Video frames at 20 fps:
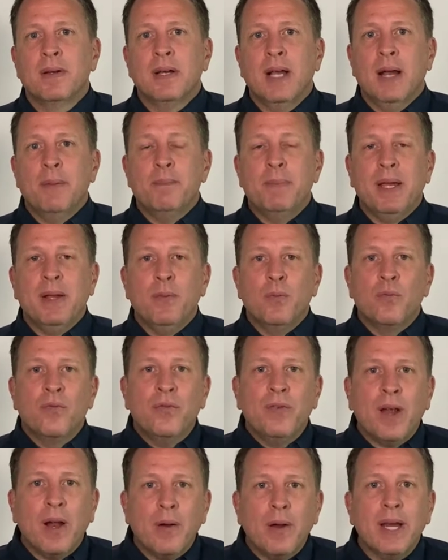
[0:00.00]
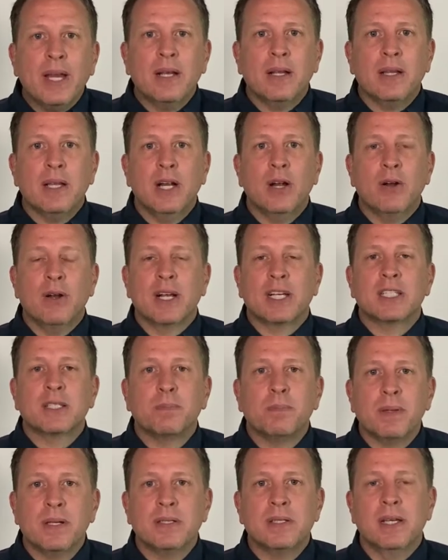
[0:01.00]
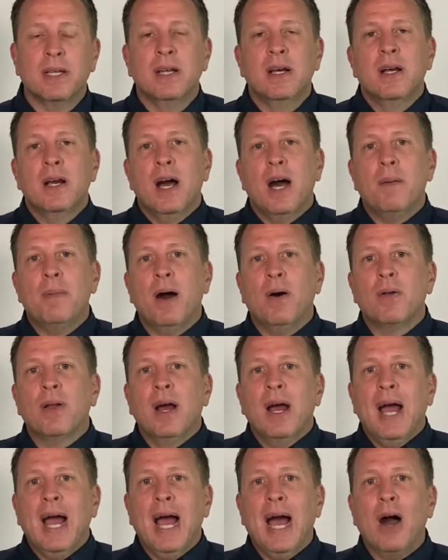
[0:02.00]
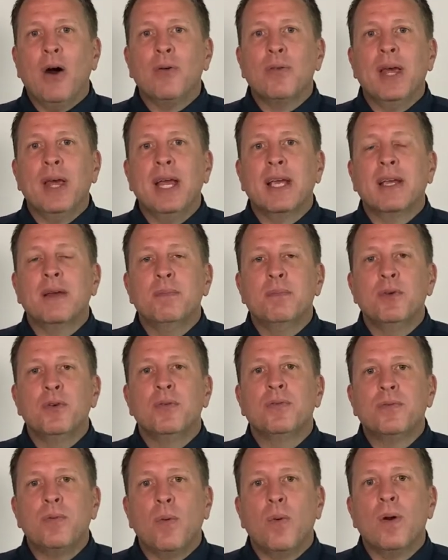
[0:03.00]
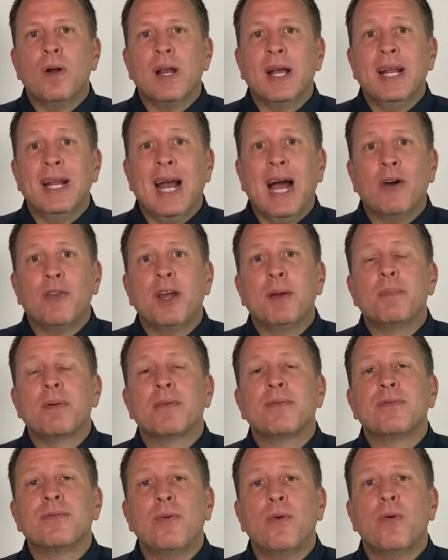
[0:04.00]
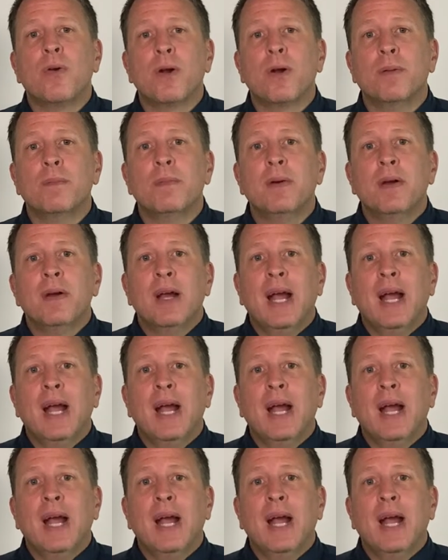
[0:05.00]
and be very clear and explicit about how they can move forward and how they perform